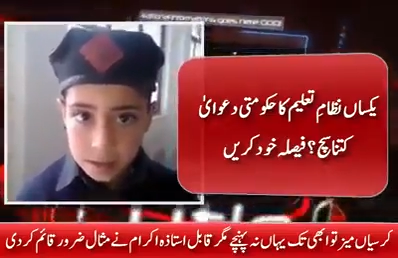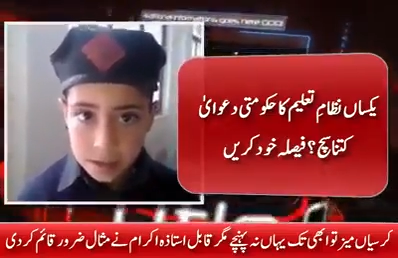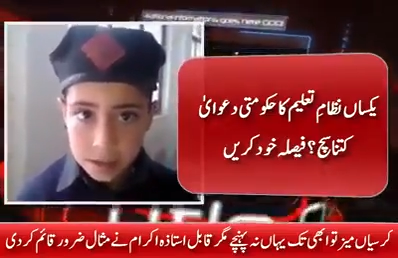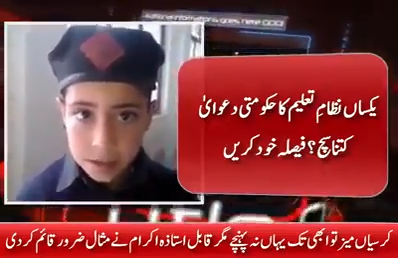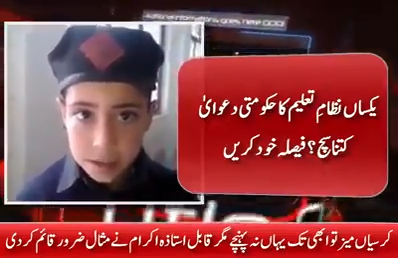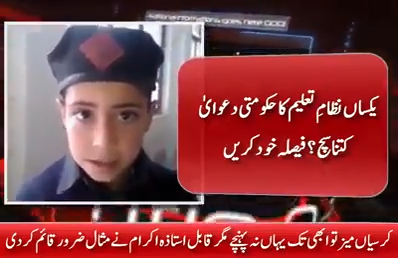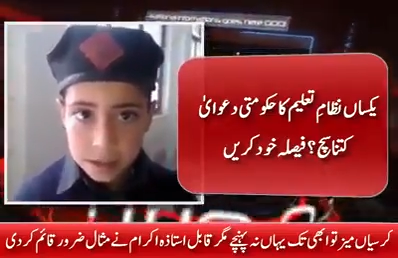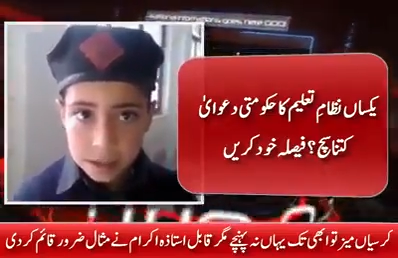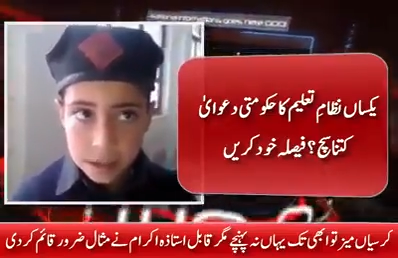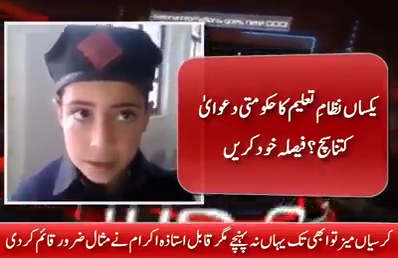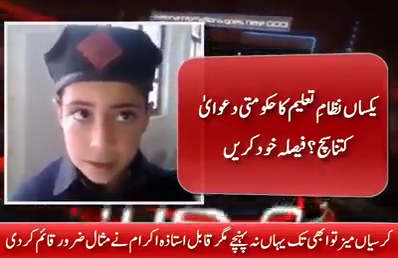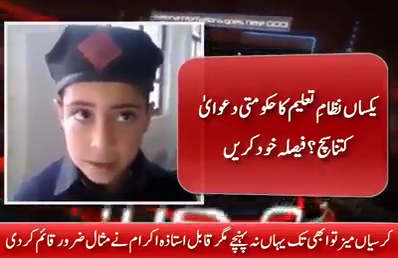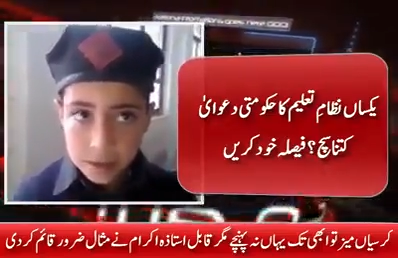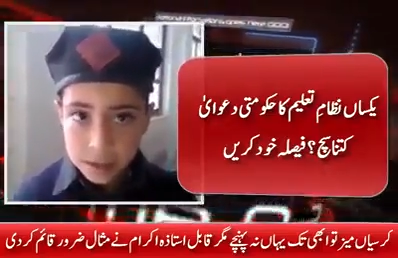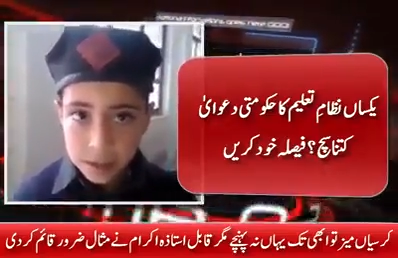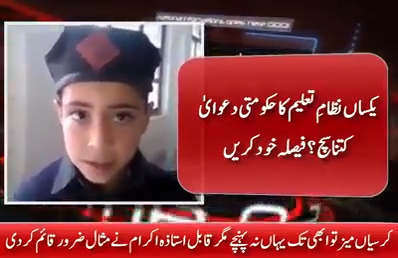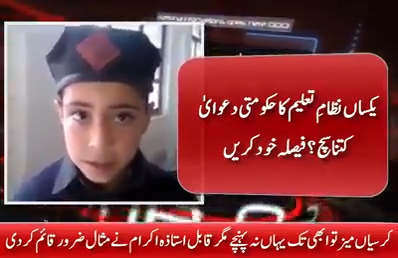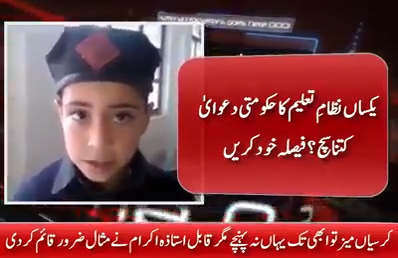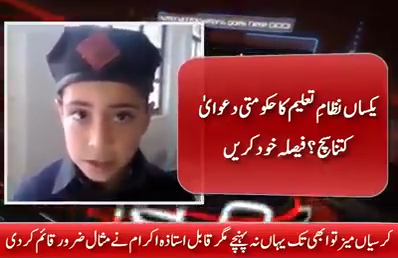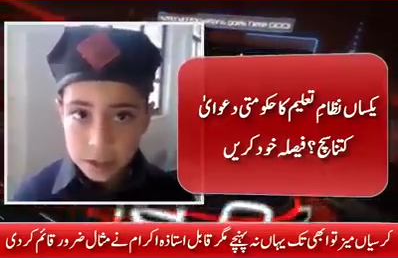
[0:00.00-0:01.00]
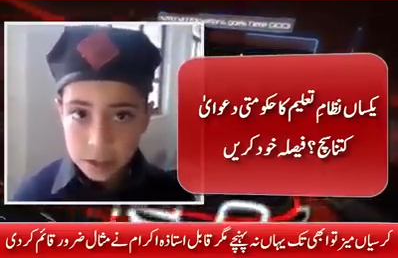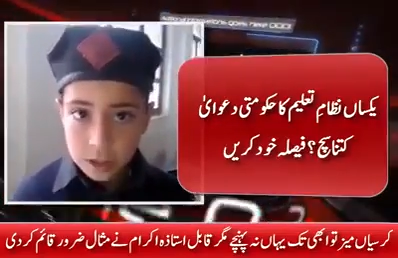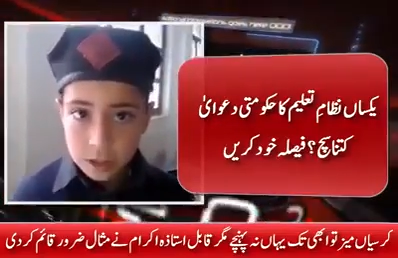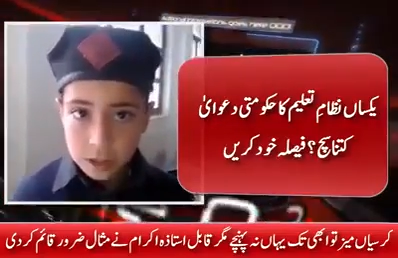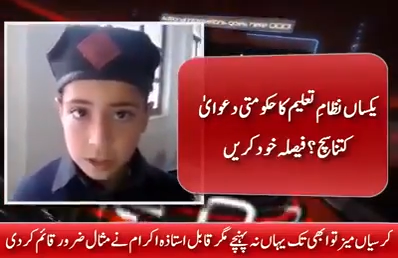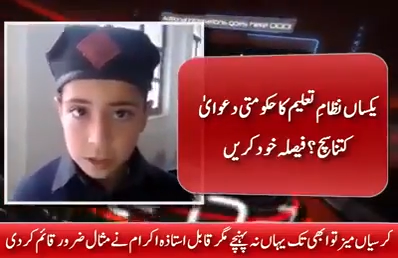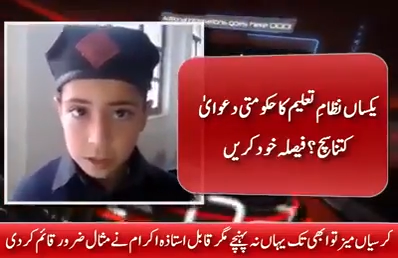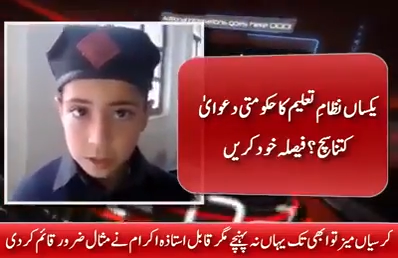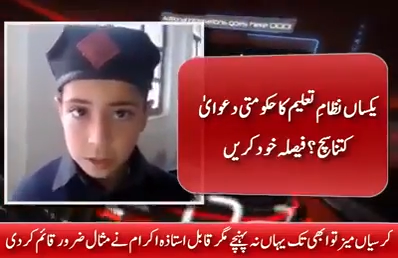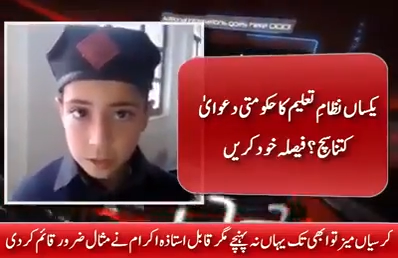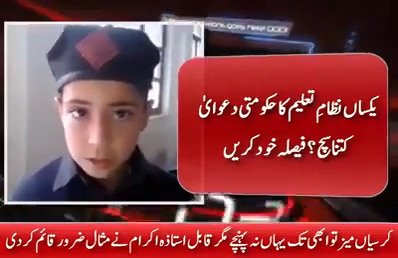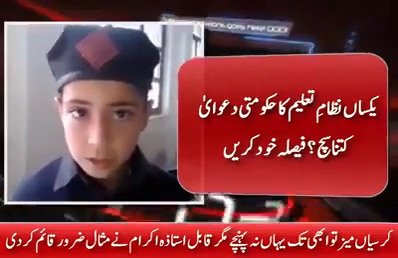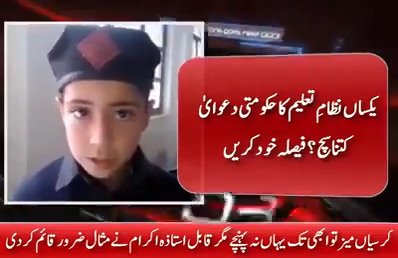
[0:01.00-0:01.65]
is our national hero.